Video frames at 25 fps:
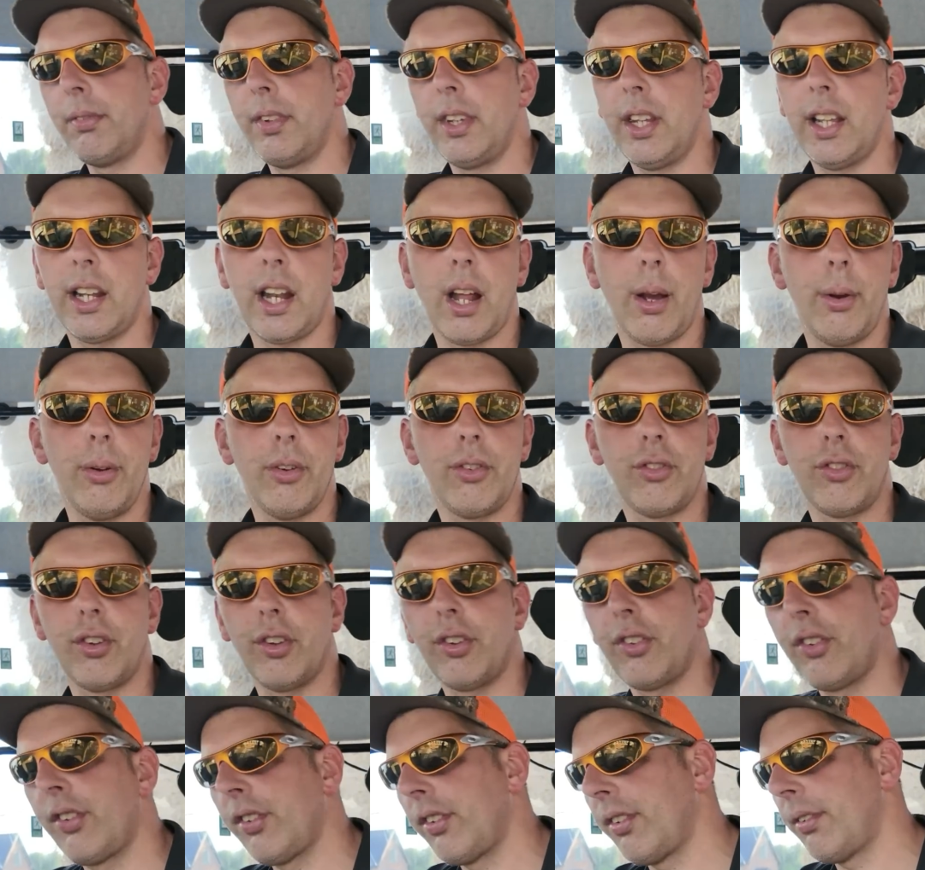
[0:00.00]
You know, it's
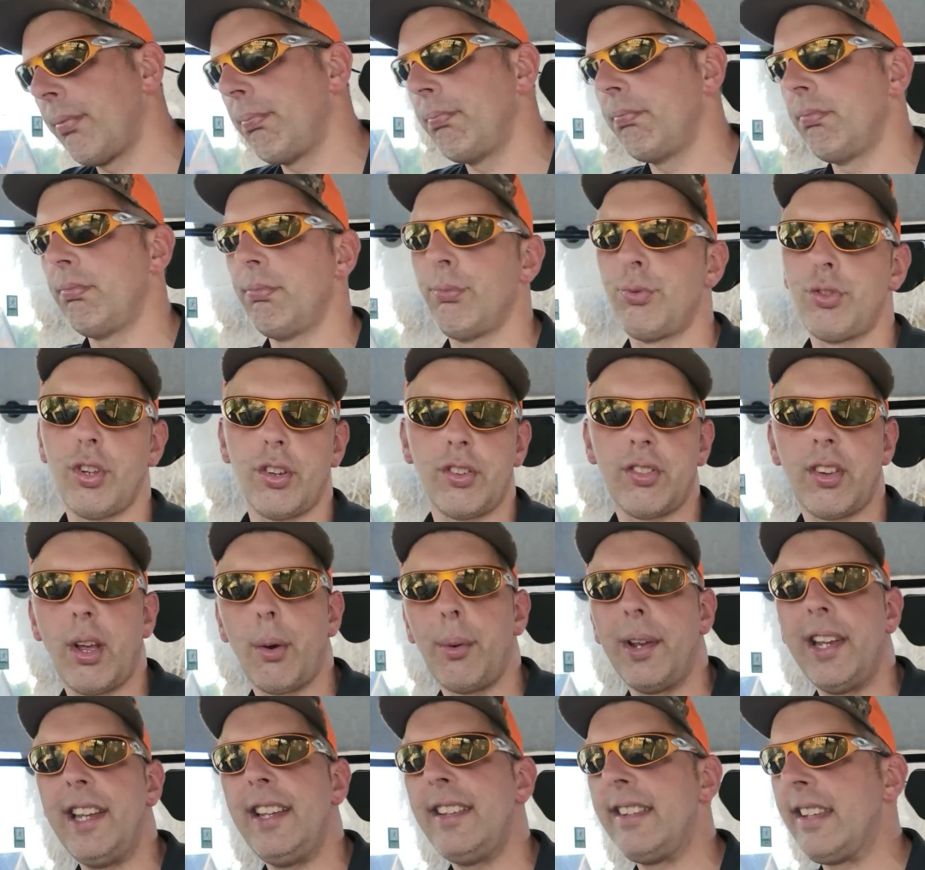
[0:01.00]
just
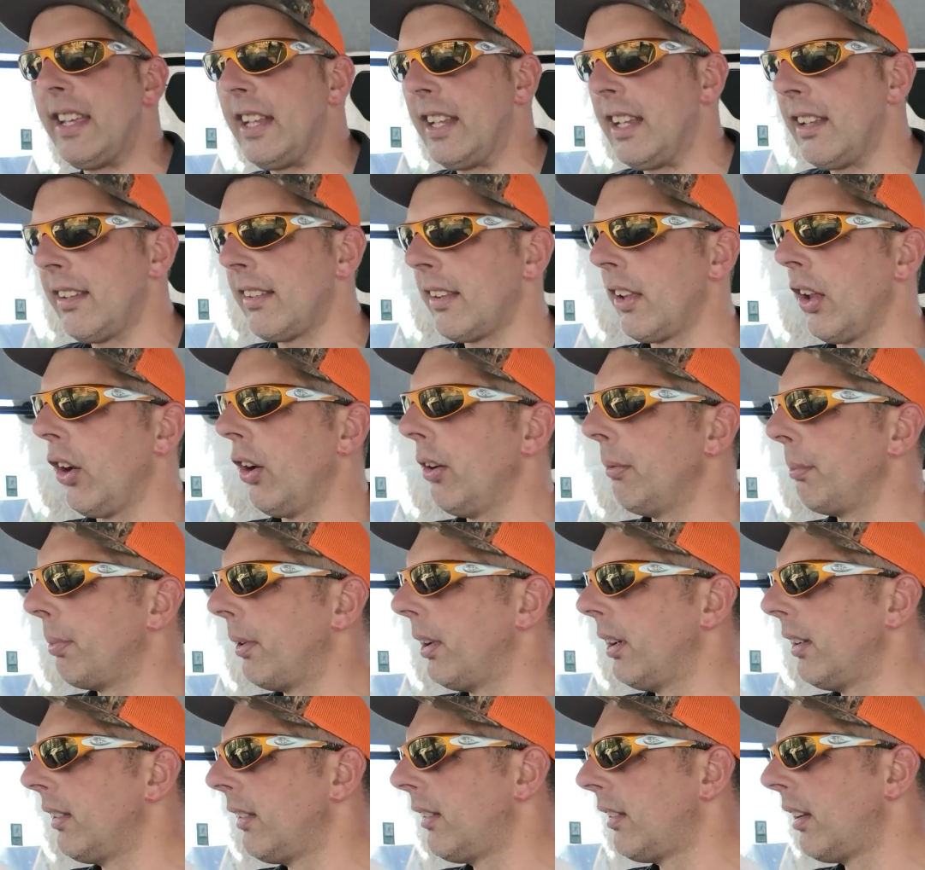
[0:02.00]
so easy in this lot.
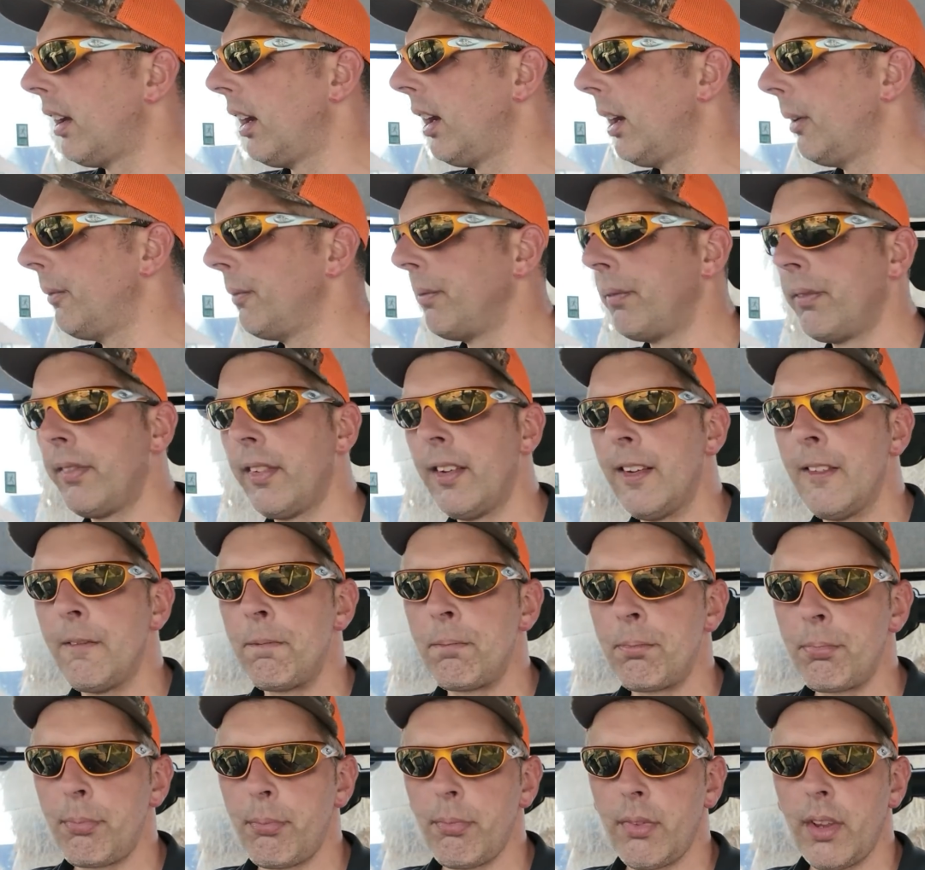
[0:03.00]
But
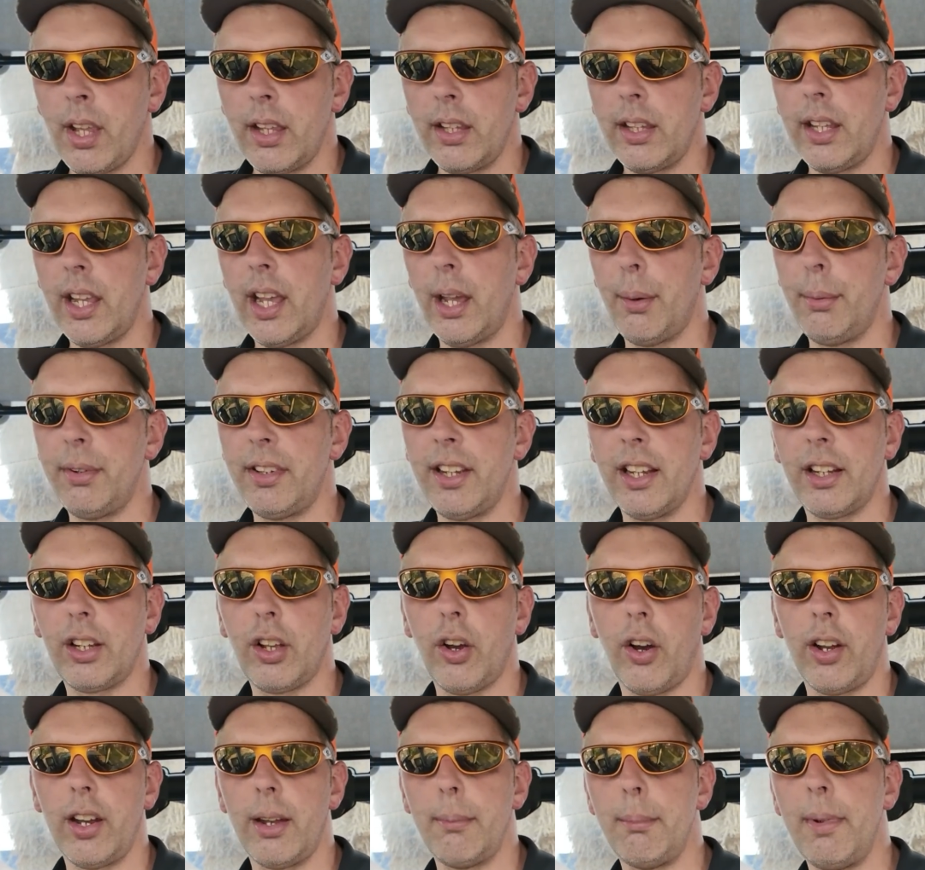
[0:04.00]
yeah, we did
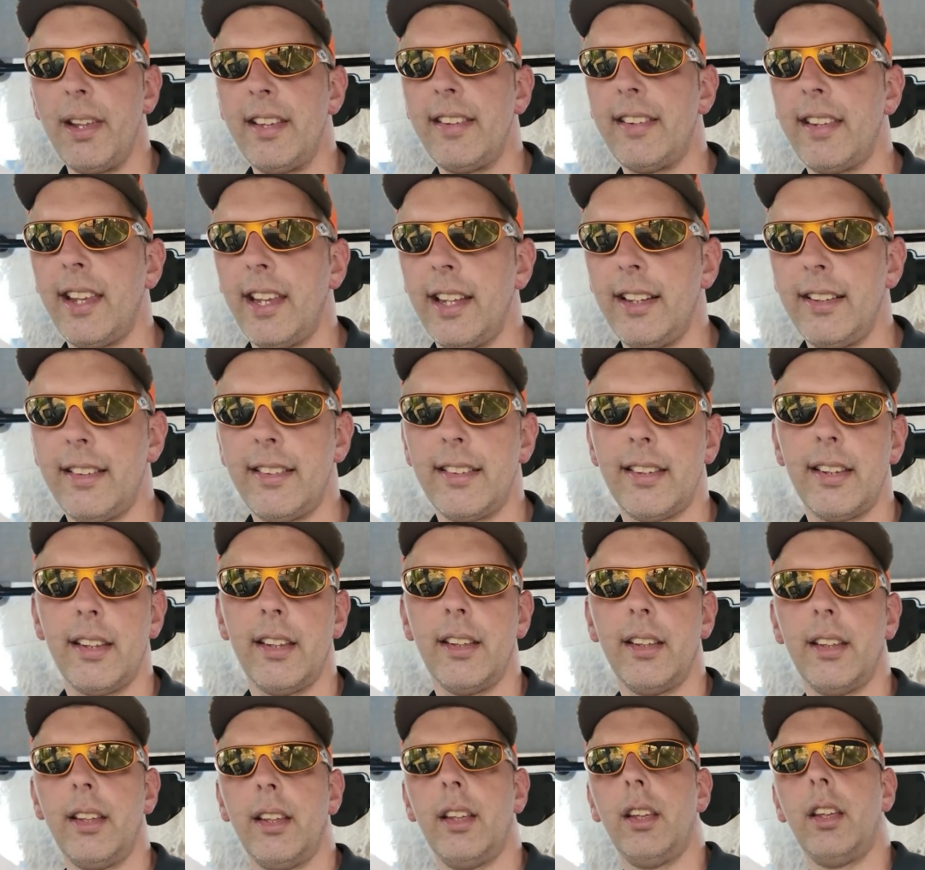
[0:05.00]
kind of miss it
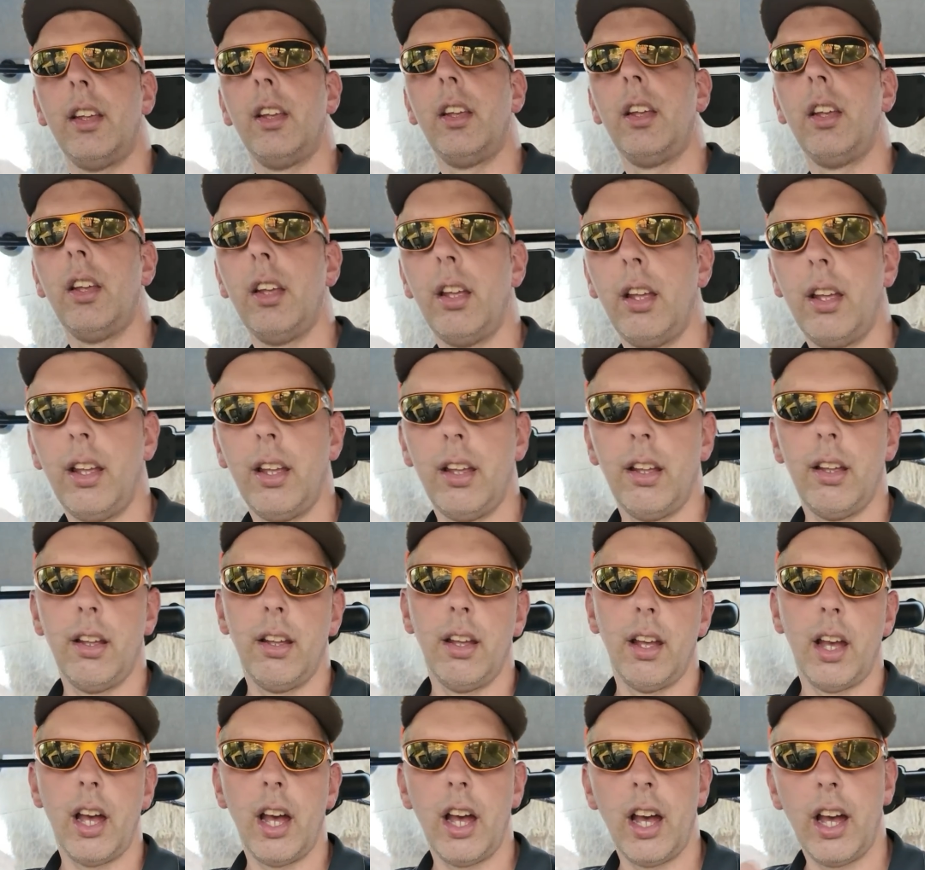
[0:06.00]

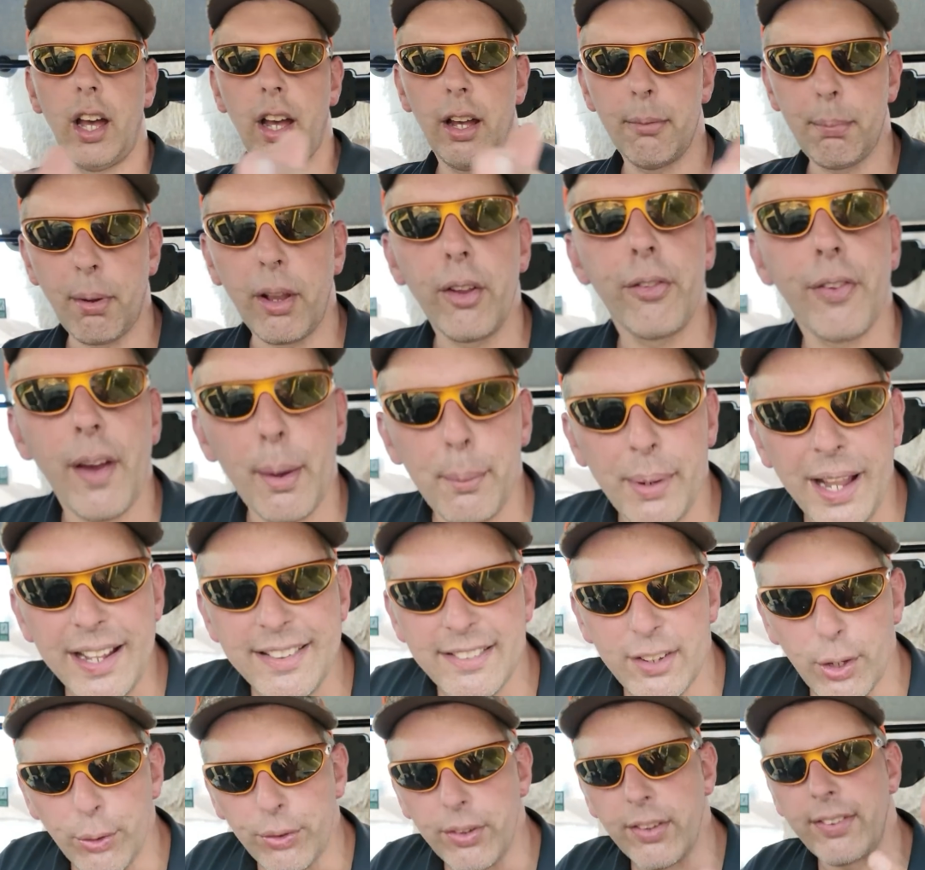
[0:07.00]
by the fact we
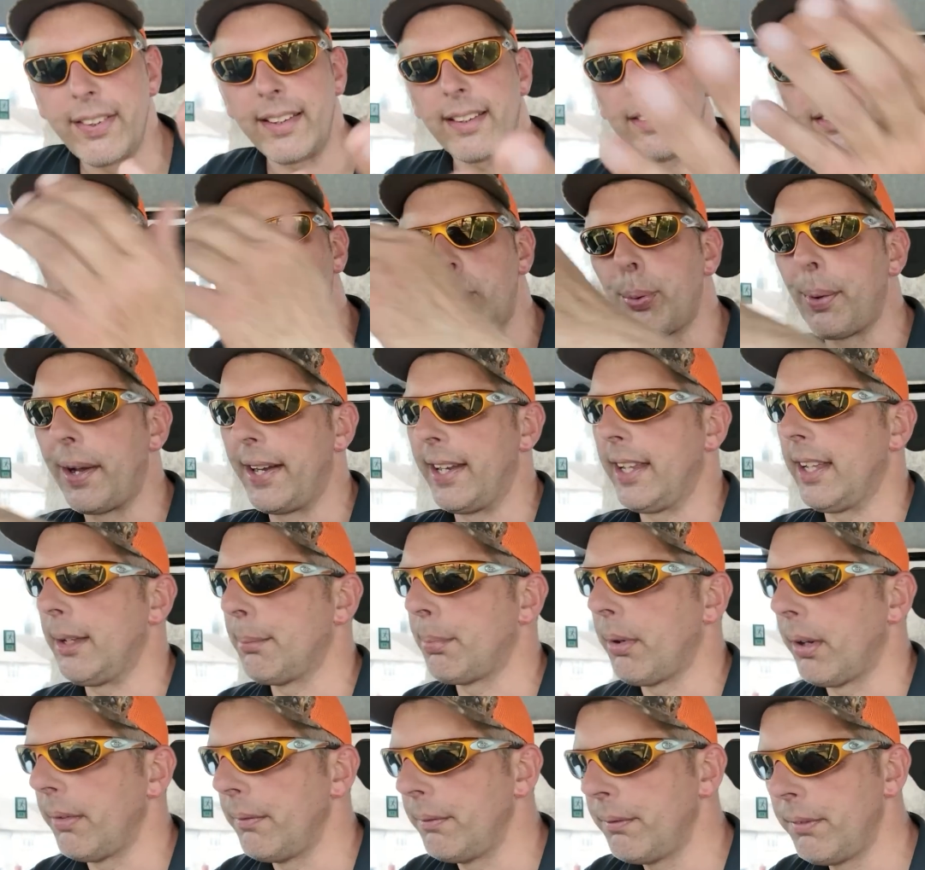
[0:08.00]
had to use the
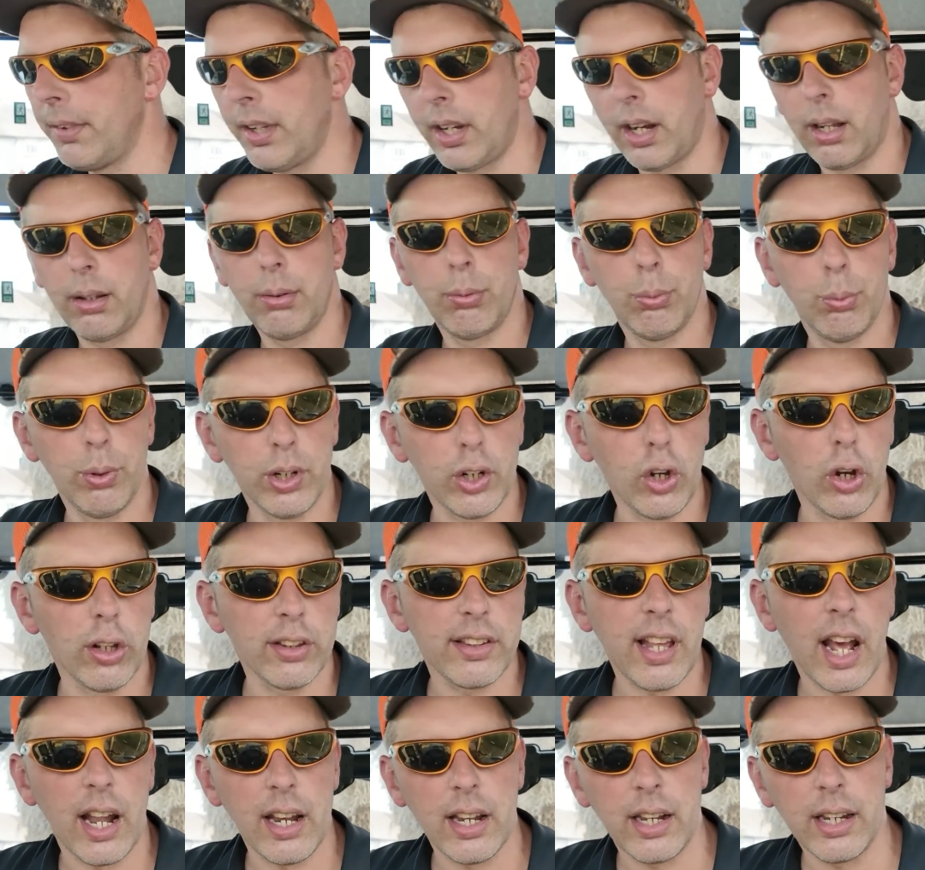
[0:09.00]
60/20. But you know, we
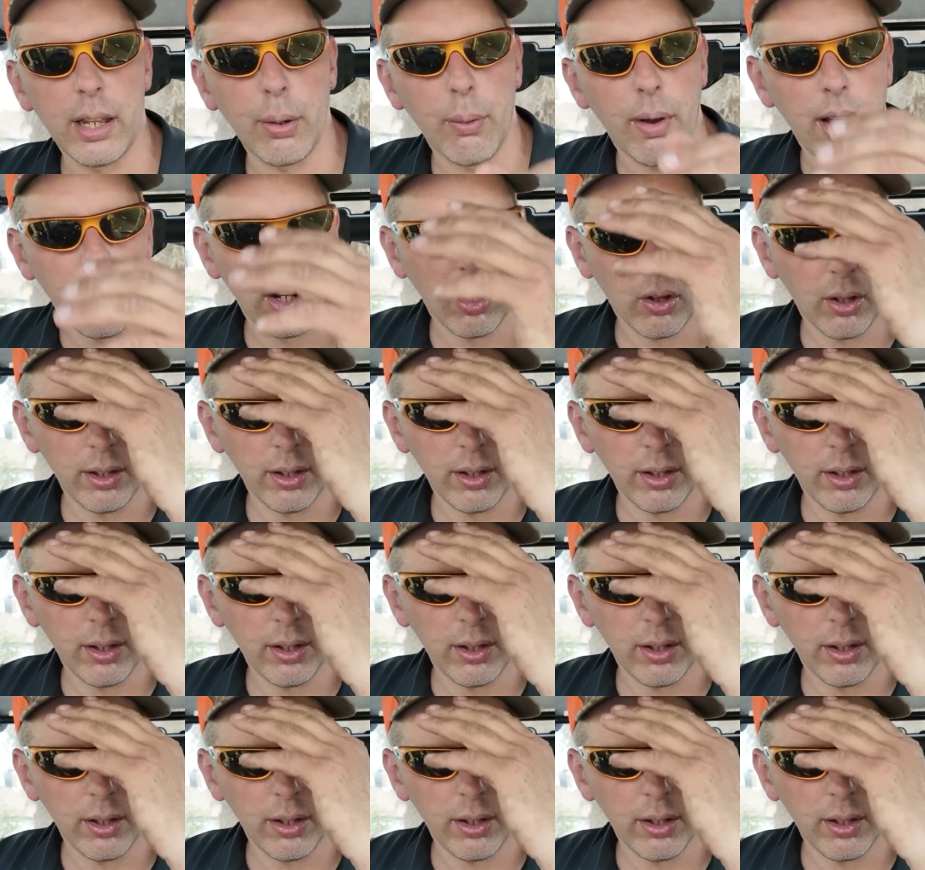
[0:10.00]
got it done anyway.